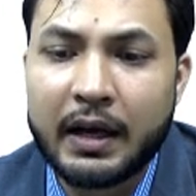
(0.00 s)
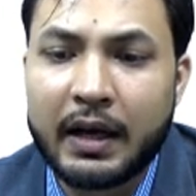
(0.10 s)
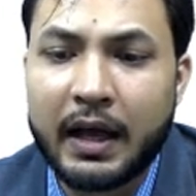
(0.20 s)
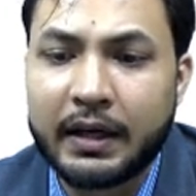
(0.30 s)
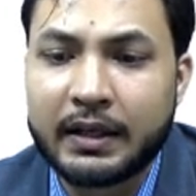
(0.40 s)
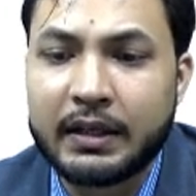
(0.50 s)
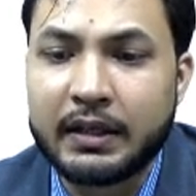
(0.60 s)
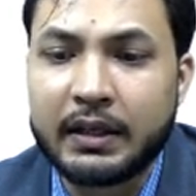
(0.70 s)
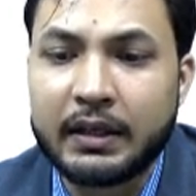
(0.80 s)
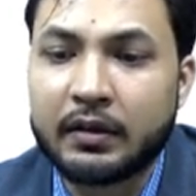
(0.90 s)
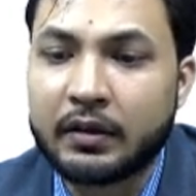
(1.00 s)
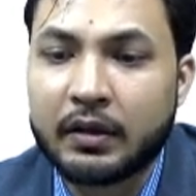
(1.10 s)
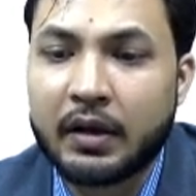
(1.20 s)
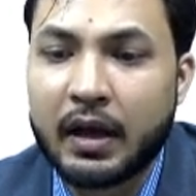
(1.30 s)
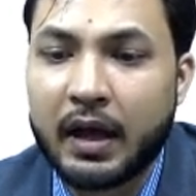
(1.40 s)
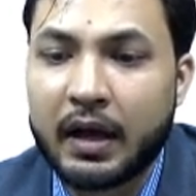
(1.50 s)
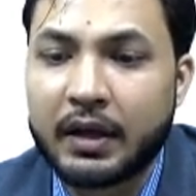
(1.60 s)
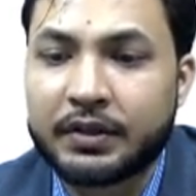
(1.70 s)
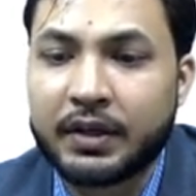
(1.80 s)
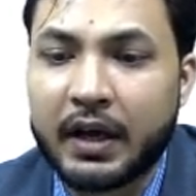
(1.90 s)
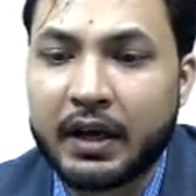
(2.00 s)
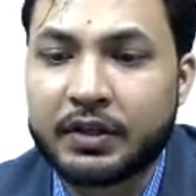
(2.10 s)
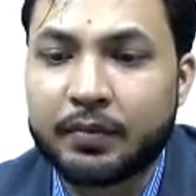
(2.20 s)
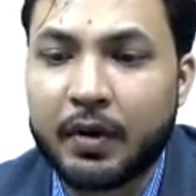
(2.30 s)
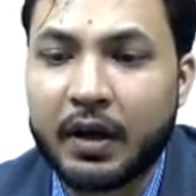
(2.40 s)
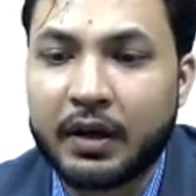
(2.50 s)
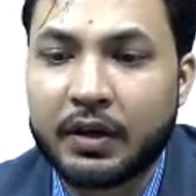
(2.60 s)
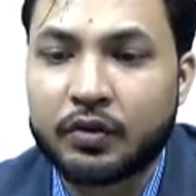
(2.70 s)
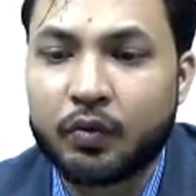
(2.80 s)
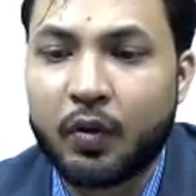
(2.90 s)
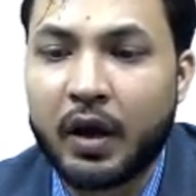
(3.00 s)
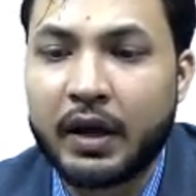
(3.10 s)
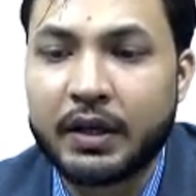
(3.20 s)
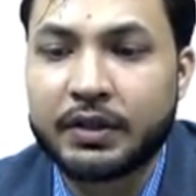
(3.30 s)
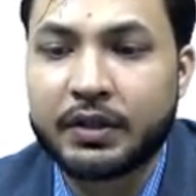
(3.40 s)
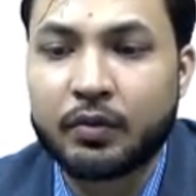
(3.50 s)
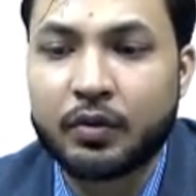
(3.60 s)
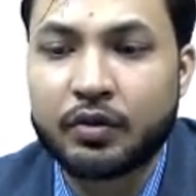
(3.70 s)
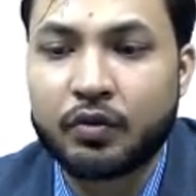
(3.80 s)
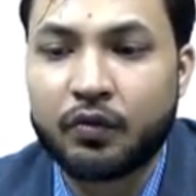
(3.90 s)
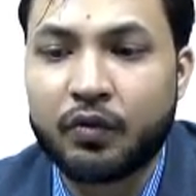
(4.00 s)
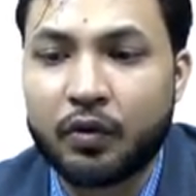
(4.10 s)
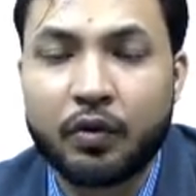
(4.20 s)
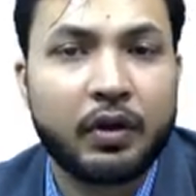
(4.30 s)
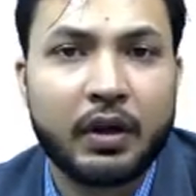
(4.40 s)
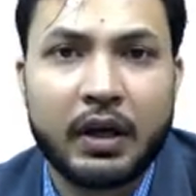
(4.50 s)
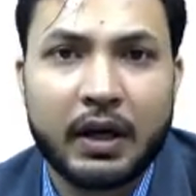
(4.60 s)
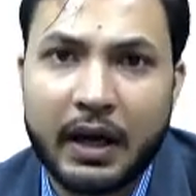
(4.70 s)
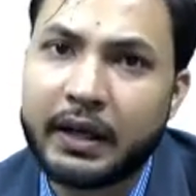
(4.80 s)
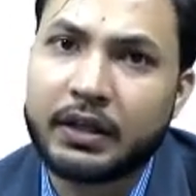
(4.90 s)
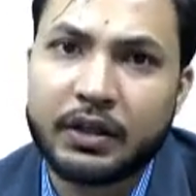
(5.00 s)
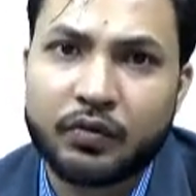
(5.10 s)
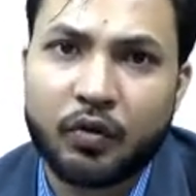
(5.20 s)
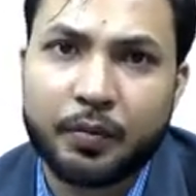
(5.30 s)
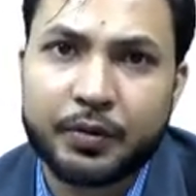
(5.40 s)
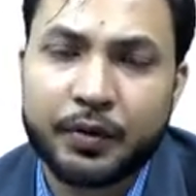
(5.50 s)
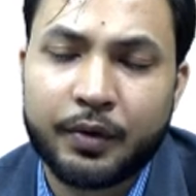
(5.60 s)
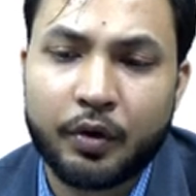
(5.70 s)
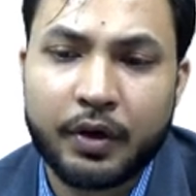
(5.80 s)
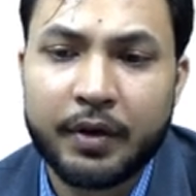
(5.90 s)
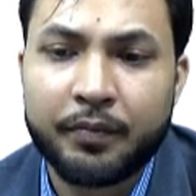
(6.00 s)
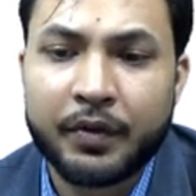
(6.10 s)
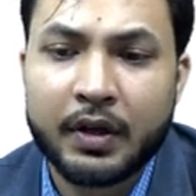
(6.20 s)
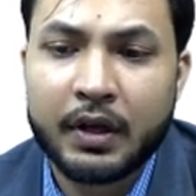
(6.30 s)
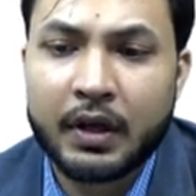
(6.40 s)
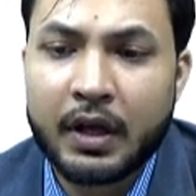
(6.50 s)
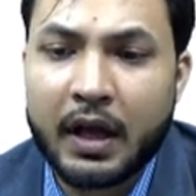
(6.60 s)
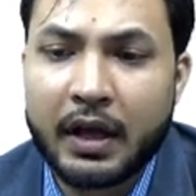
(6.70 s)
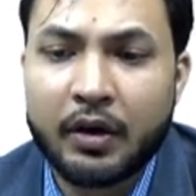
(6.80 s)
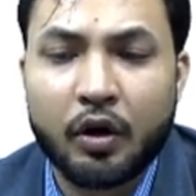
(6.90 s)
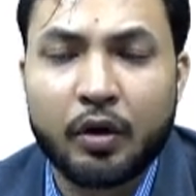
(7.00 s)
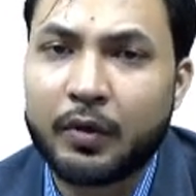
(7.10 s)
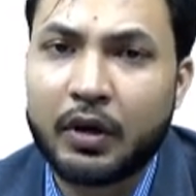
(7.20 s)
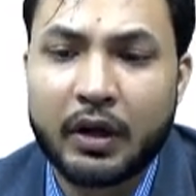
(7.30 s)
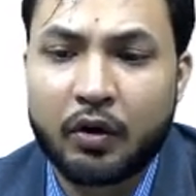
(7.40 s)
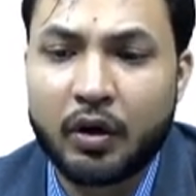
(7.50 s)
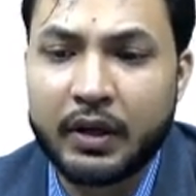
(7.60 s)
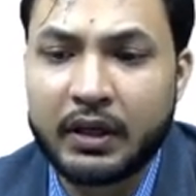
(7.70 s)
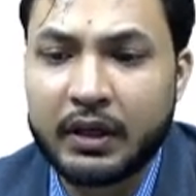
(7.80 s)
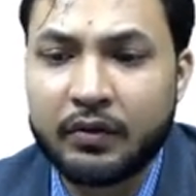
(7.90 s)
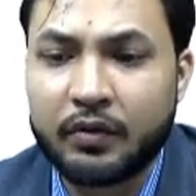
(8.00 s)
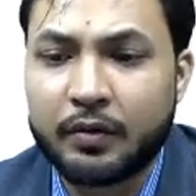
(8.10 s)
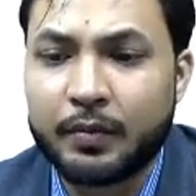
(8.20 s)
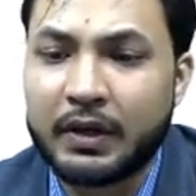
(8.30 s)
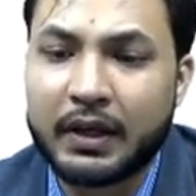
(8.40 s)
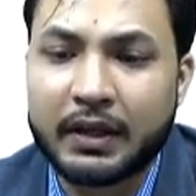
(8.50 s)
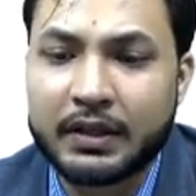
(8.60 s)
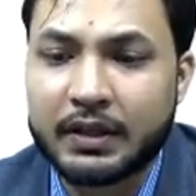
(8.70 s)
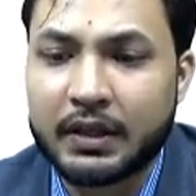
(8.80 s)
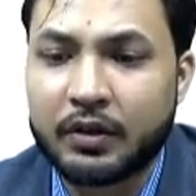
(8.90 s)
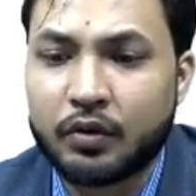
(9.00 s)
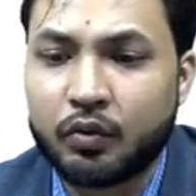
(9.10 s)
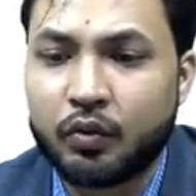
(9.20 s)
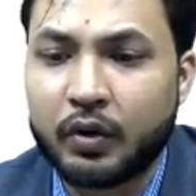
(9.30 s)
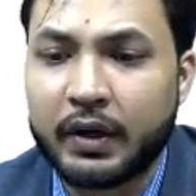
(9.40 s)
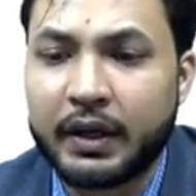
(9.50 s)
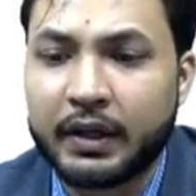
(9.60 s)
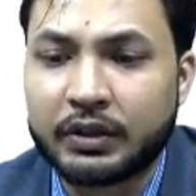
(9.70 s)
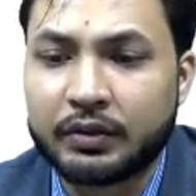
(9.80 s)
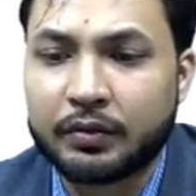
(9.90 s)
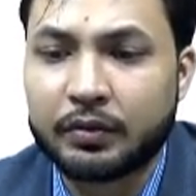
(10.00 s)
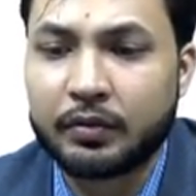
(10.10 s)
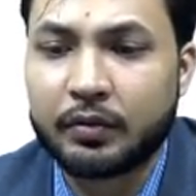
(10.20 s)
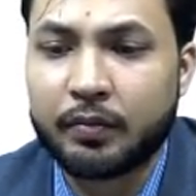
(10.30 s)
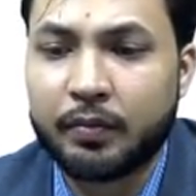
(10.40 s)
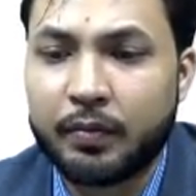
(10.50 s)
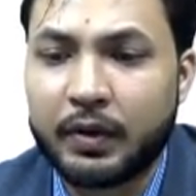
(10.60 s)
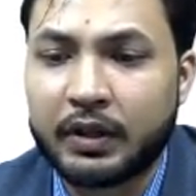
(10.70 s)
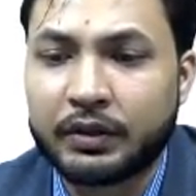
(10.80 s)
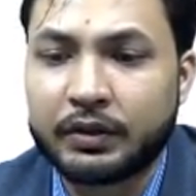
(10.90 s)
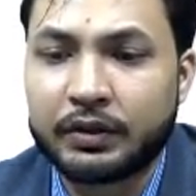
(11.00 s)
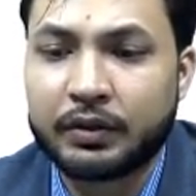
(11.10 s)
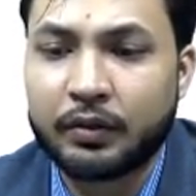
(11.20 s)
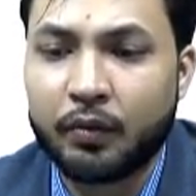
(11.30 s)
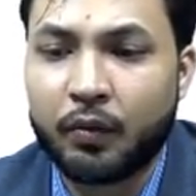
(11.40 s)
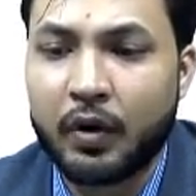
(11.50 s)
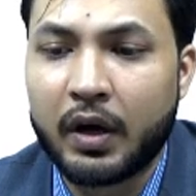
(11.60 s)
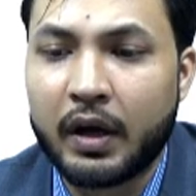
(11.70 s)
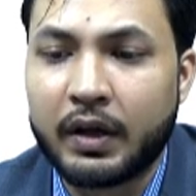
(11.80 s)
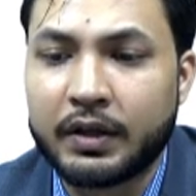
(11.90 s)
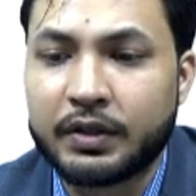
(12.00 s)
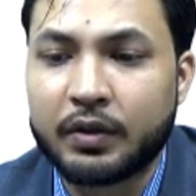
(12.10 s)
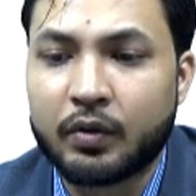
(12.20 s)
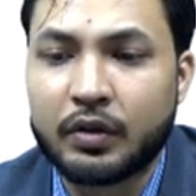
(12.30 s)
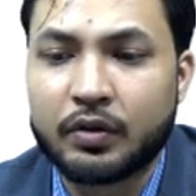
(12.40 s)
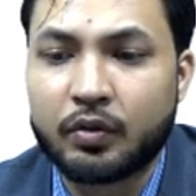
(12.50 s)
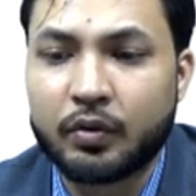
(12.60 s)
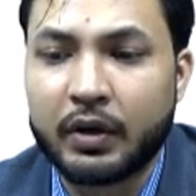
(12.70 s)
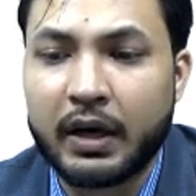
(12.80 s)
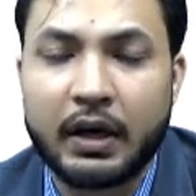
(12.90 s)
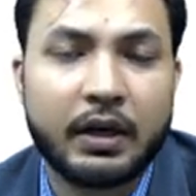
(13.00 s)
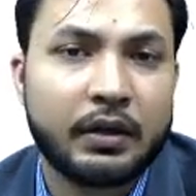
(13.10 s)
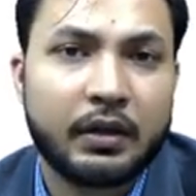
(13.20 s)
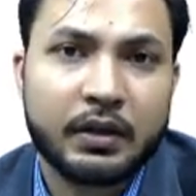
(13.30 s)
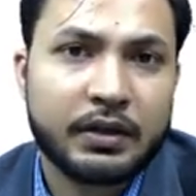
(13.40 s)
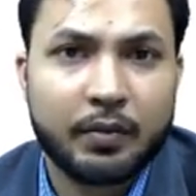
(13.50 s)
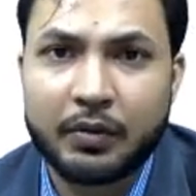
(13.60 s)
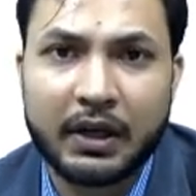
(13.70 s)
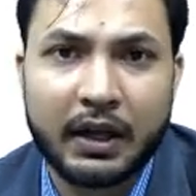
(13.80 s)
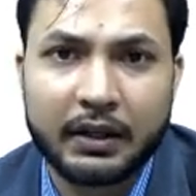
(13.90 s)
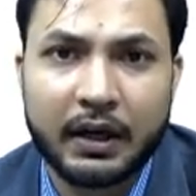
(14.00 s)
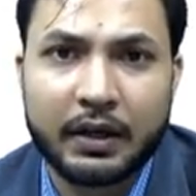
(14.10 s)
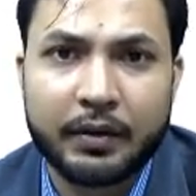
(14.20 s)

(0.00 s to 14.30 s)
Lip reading: like t as x minus y is equals to 4, like these forms. Okay, and normal accordingly will be like say 2x plus y is equals to 8, something like that.